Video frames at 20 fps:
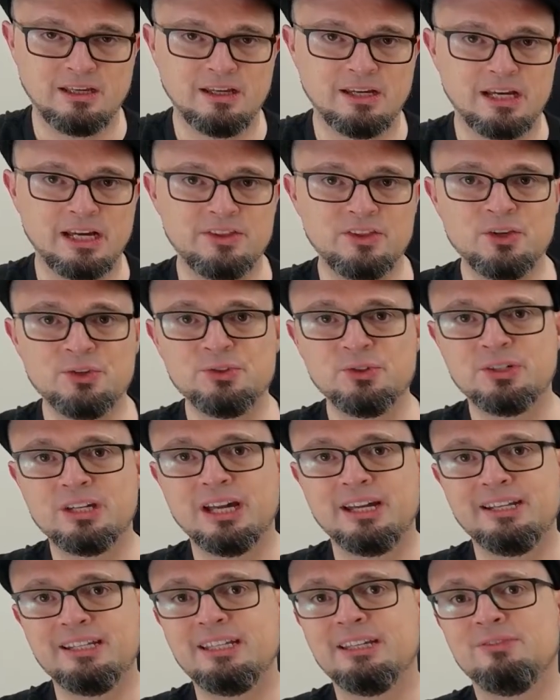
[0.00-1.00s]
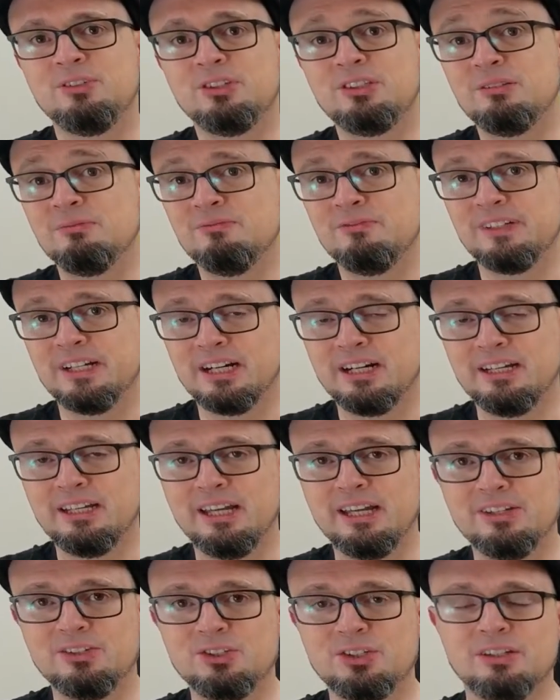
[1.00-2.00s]
And those will kind of give you some
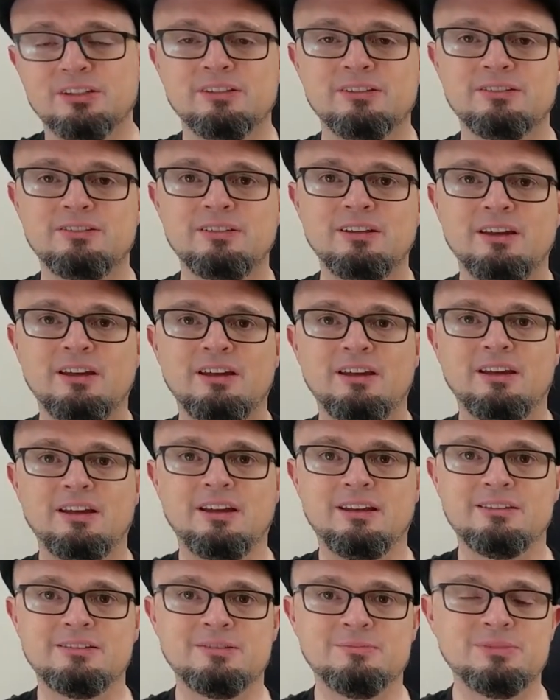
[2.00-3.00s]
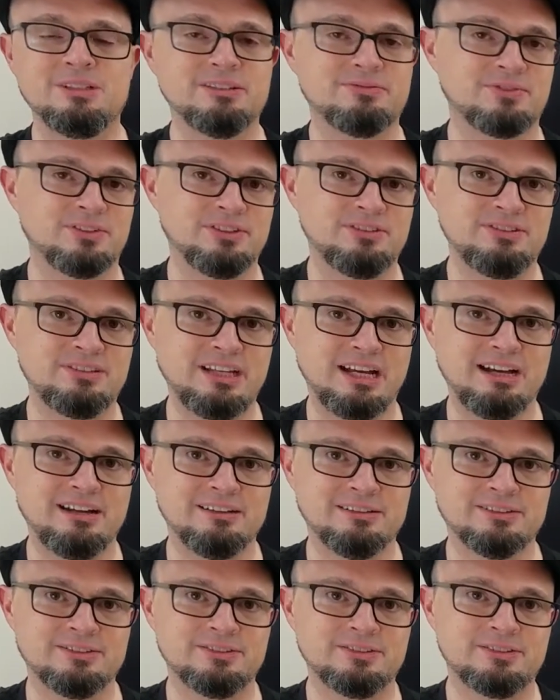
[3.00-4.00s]
variations and some different
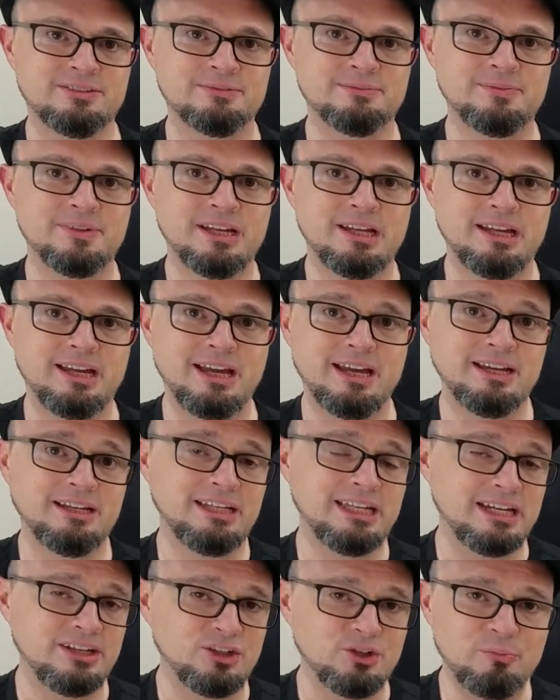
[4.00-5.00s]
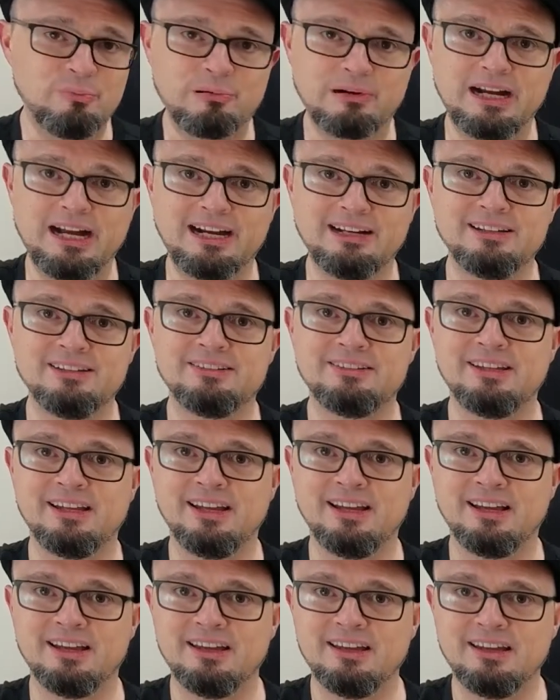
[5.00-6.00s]
sounds and get you
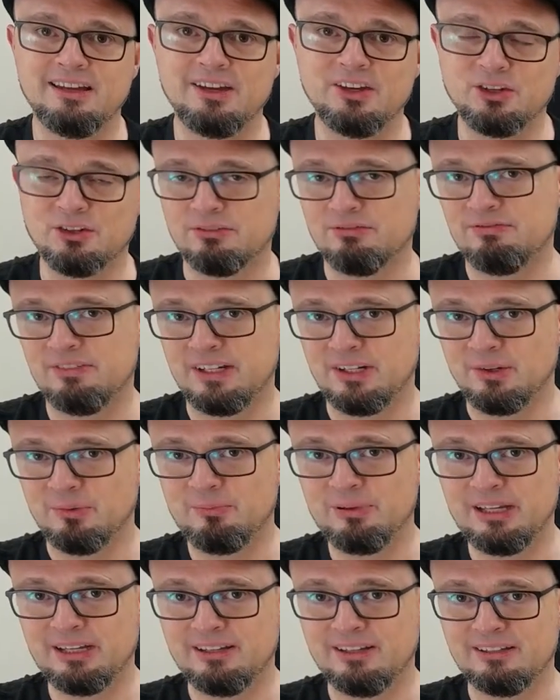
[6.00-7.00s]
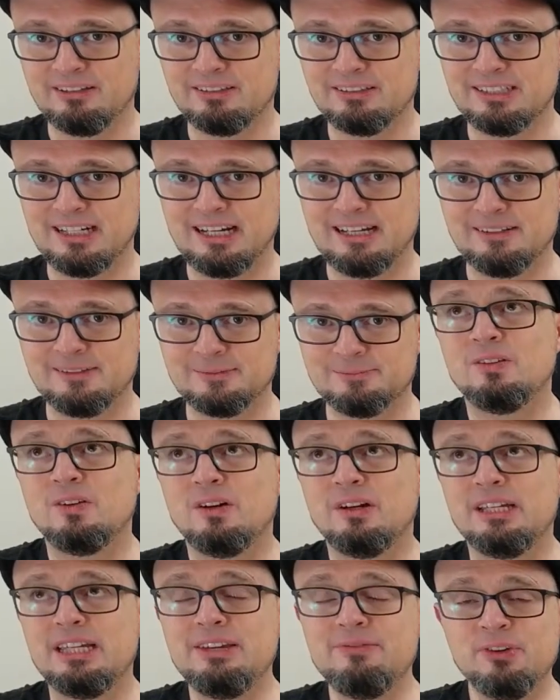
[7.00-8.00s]
practicing your finger picking style.
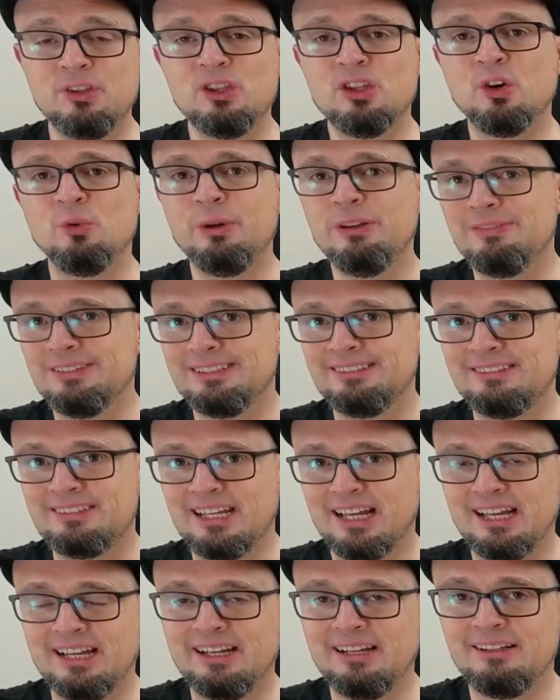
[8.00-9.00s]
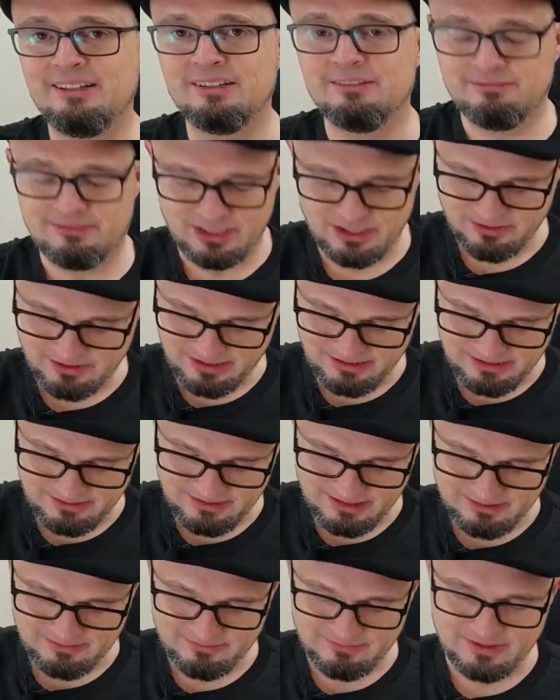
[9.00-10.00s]
Even though we've assigned, you know,
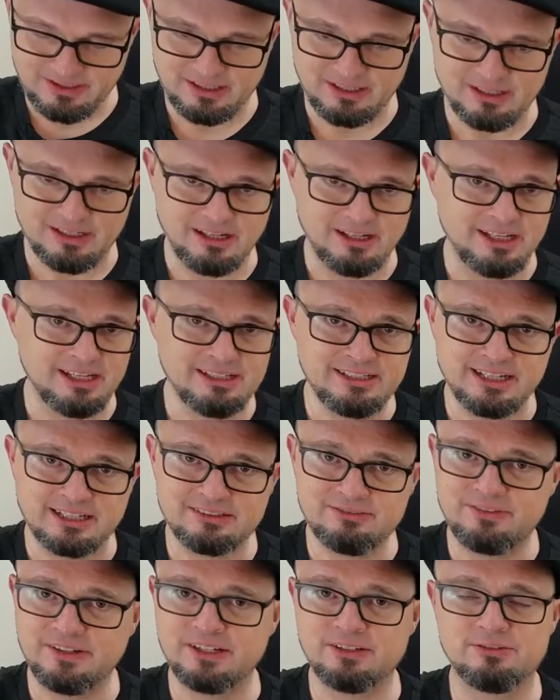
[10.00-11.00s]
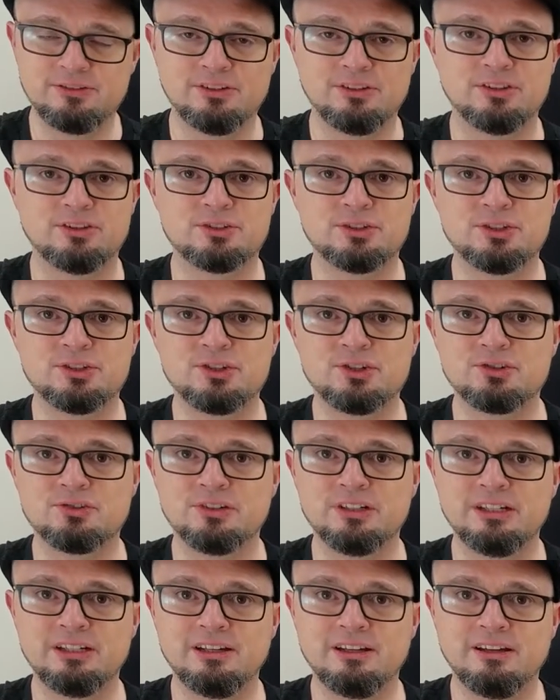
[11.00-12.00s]
the index finger to the third
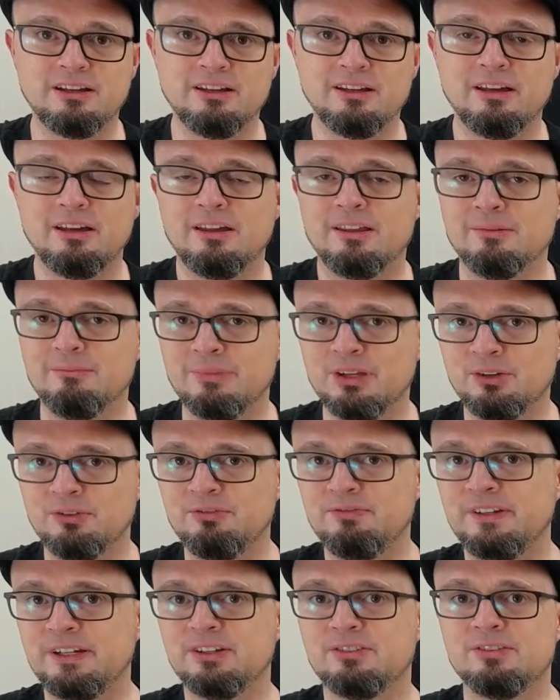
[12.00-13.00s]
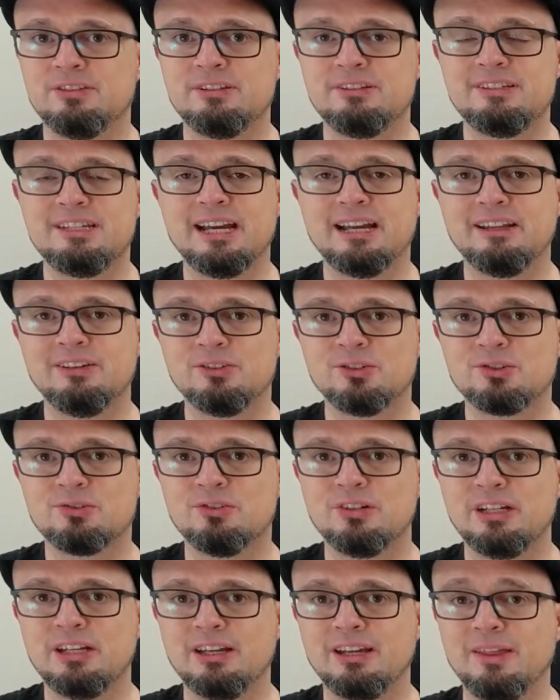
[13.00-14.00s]
string, the middle finger to the second
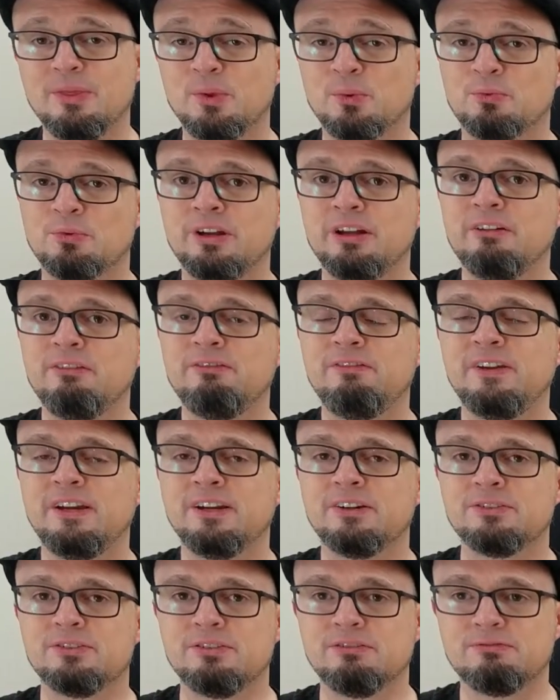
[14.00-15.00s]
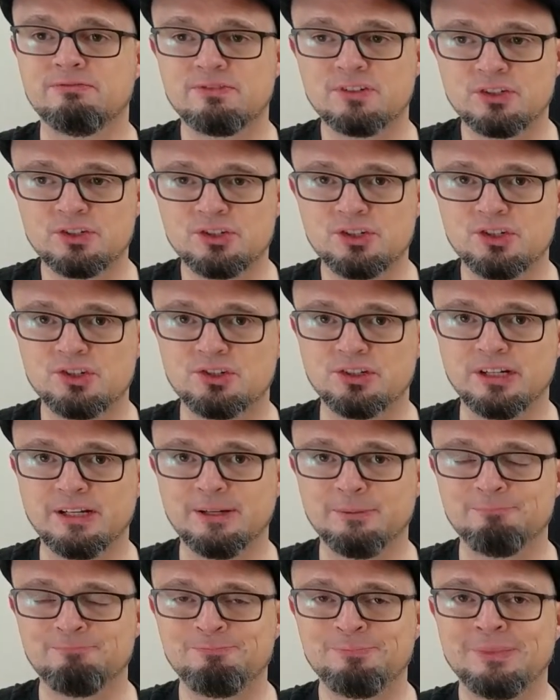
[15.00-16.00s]
string, and the ring finger to the first
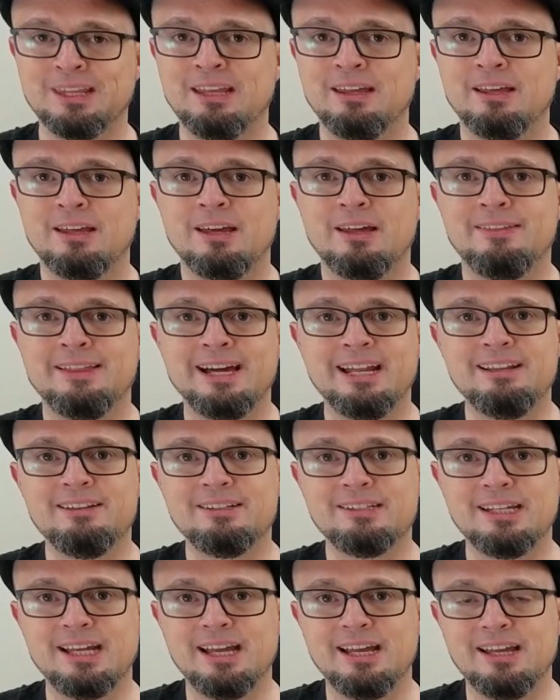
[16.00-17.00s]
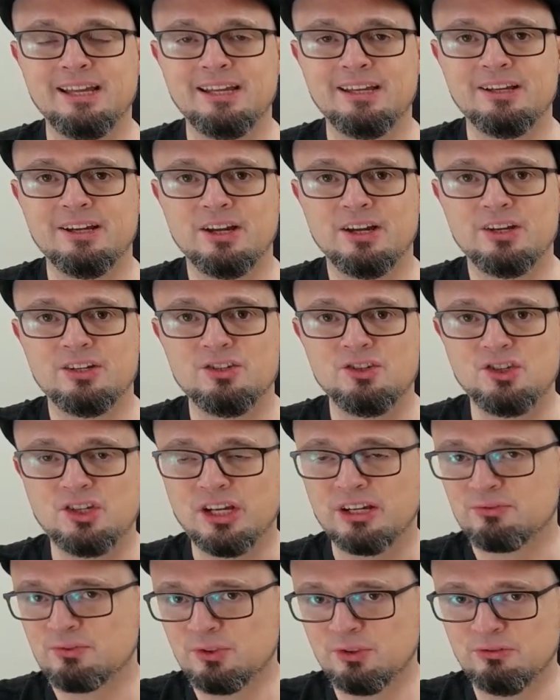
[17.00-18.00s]
string, that is a
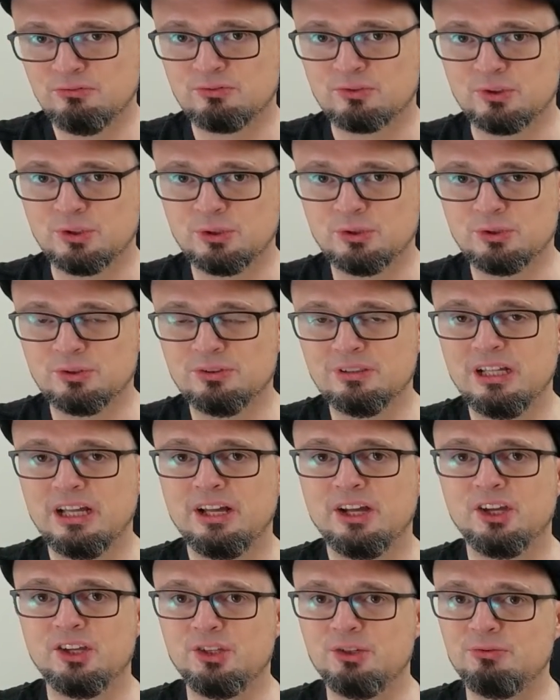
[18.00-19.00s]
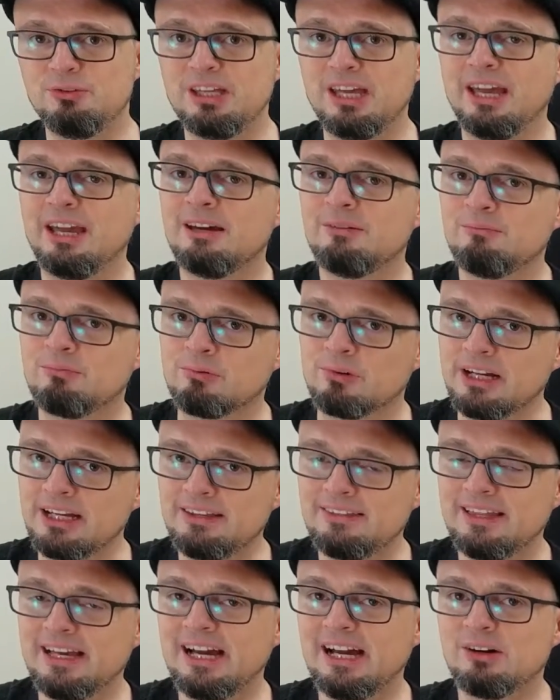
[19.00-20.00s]
general rule. You can
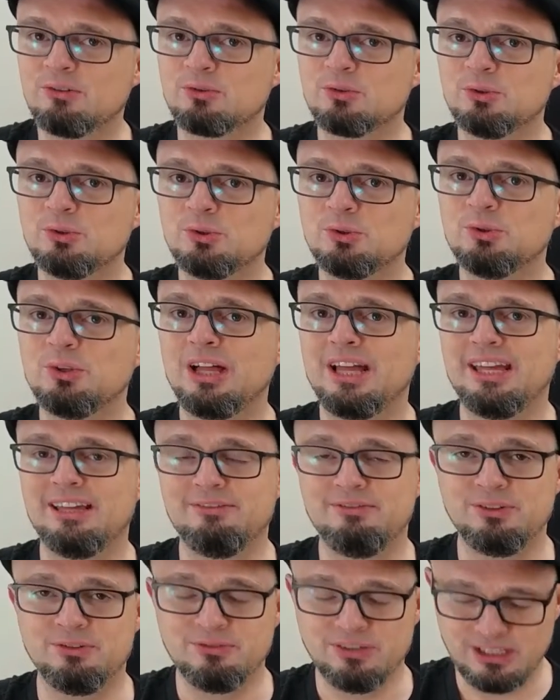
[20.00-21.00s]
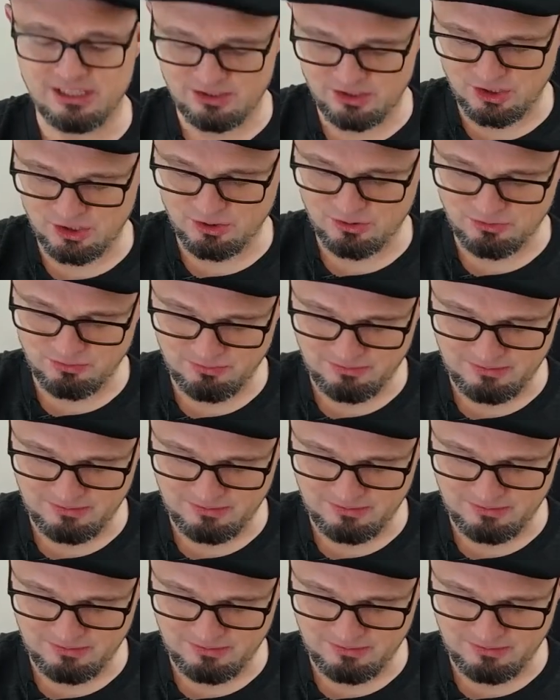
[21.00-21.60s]
break that rule if you need to.